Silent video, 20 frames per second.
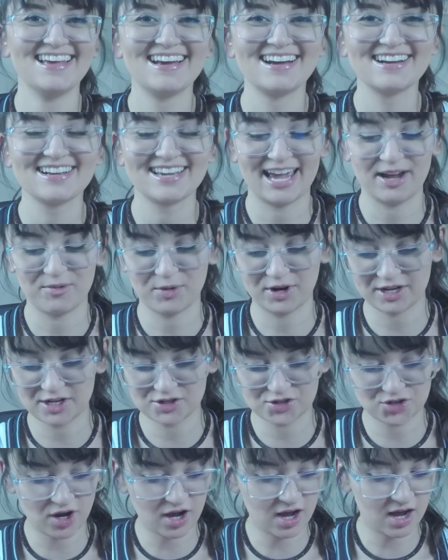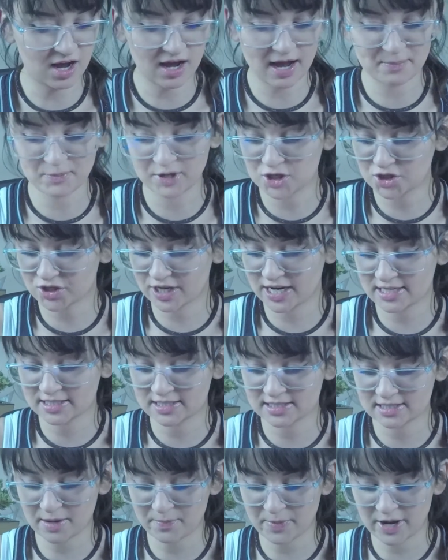Okay, we're gonna draw, I'm gonna
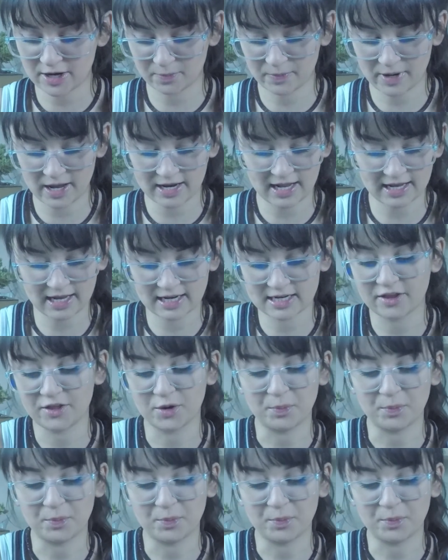trace a better, like another